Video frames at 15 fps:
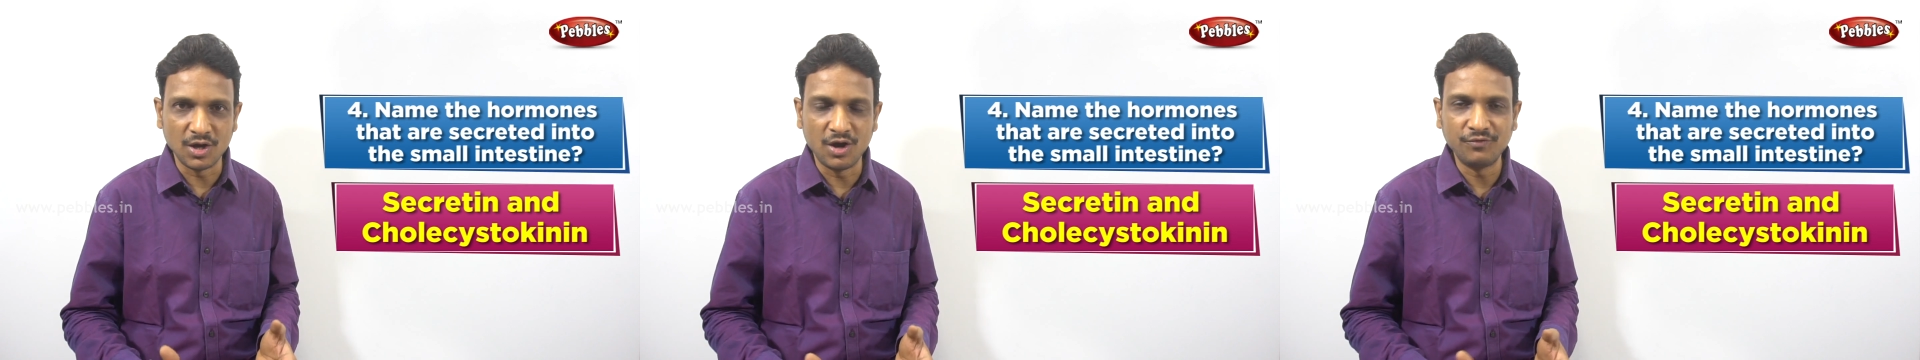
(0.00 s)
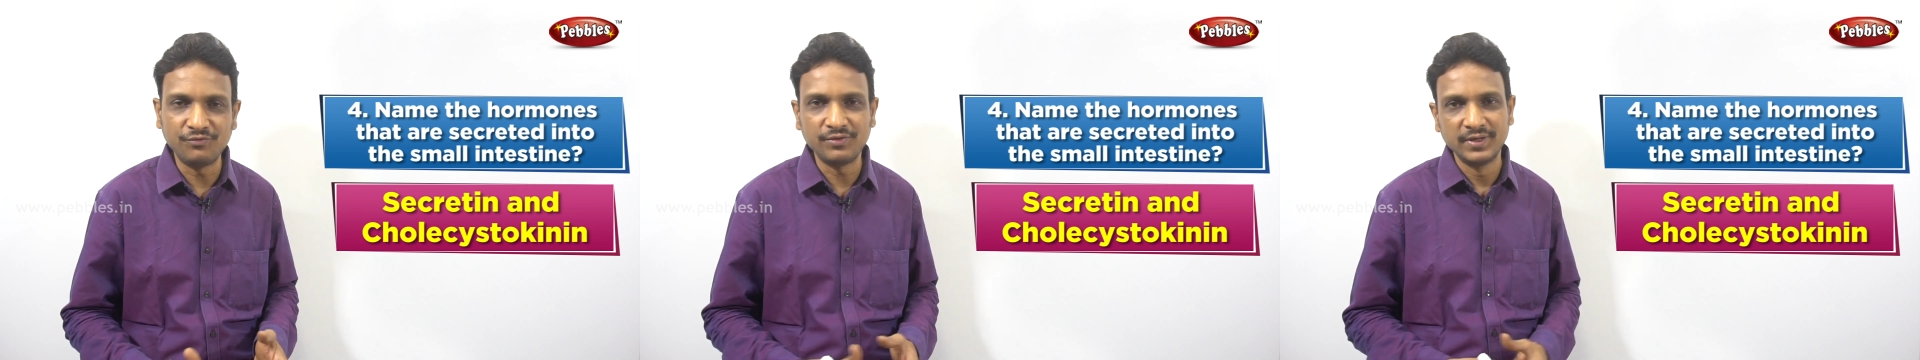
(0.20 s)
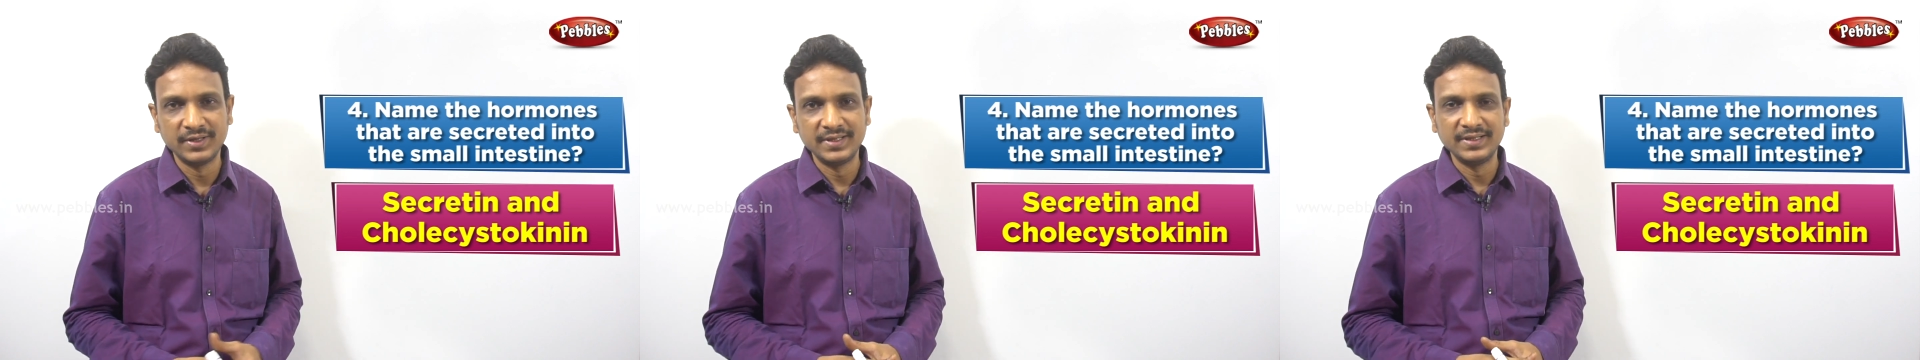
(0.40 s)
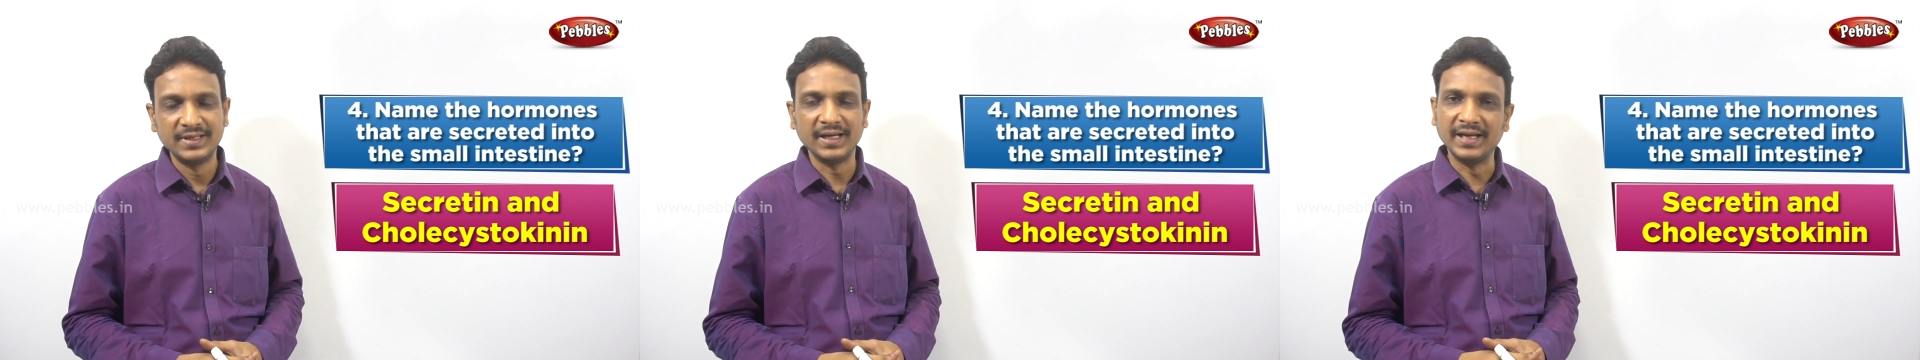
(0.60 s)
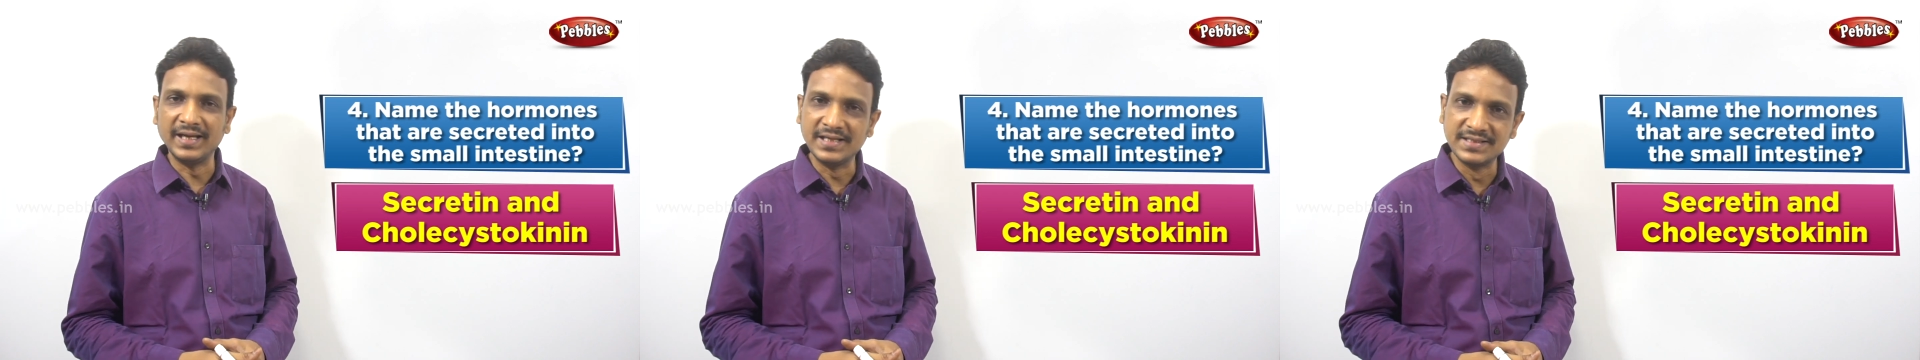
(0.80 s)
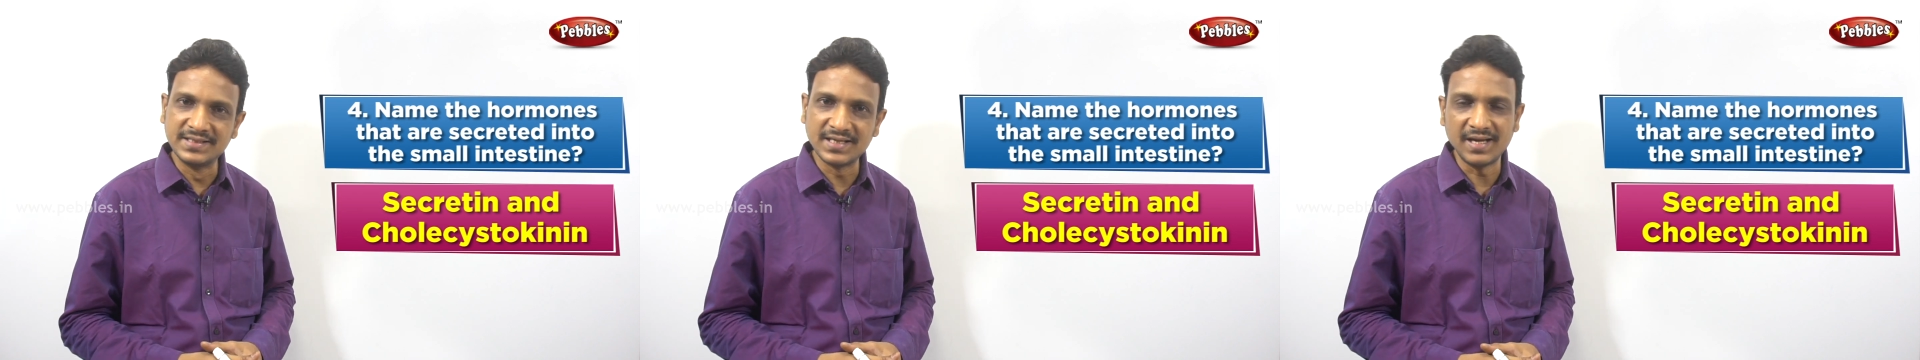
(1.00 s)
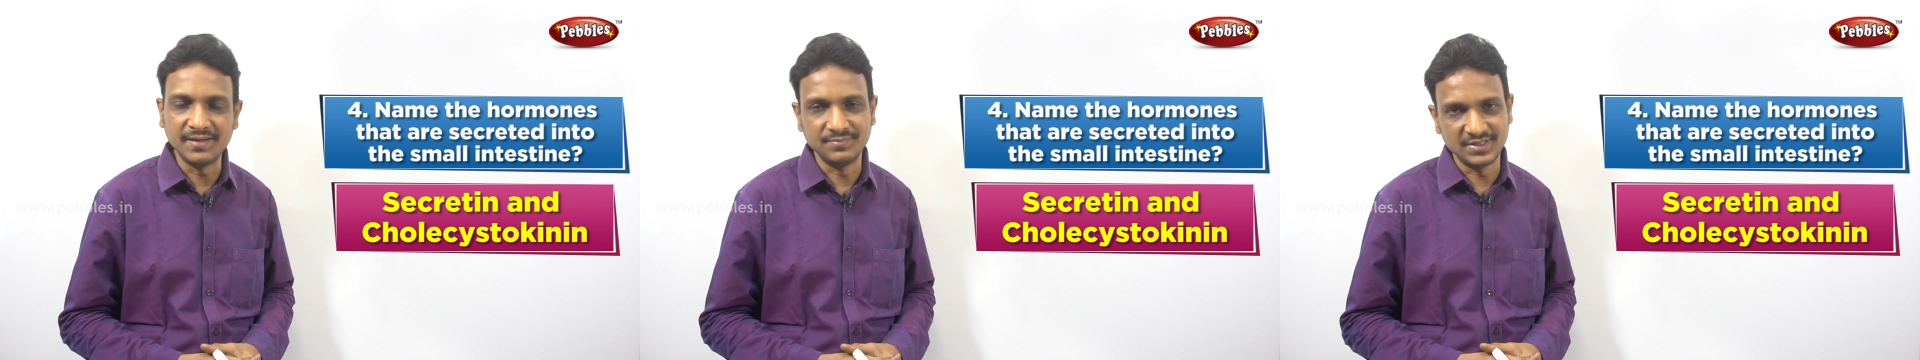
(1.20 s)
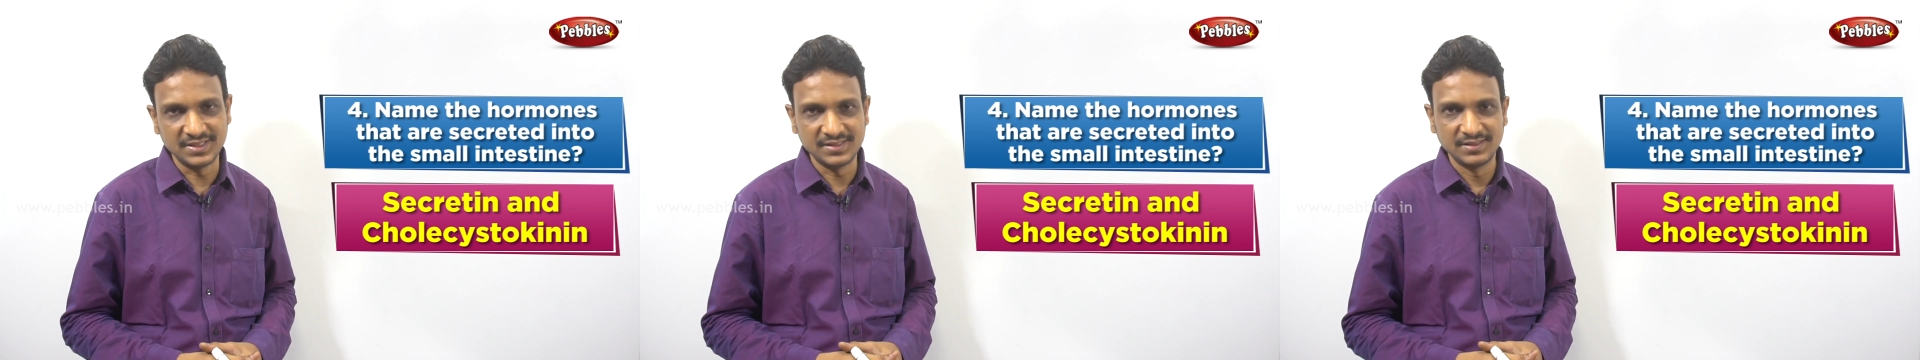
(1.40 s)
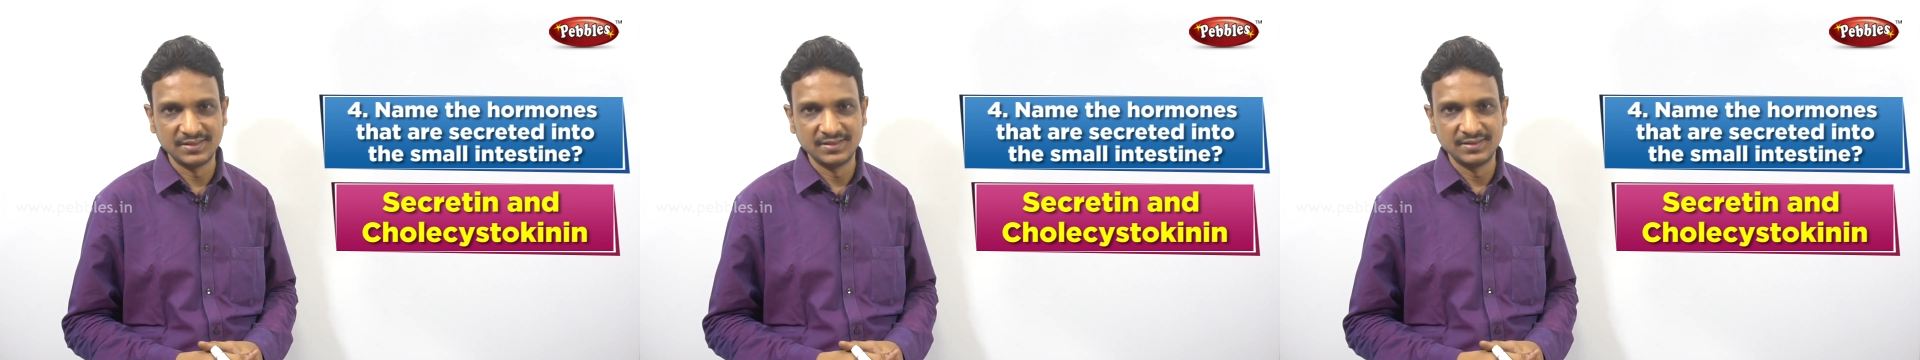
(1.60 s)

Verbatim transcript: of enzymes